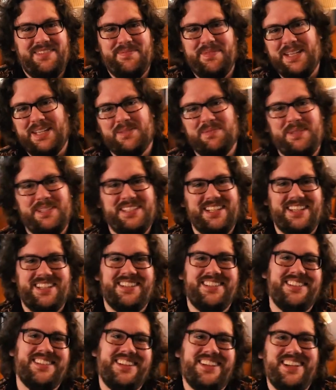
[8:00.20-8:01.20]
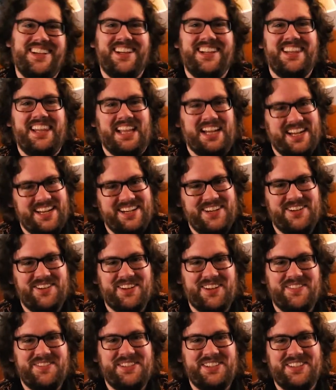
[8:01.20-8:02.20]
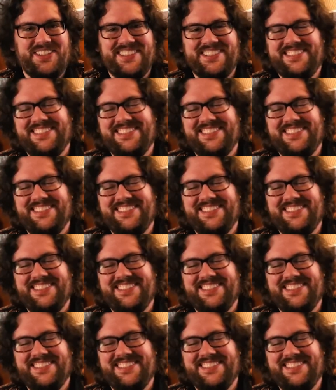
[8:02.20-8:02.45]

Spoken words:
makes me sound like I know what I'm doing.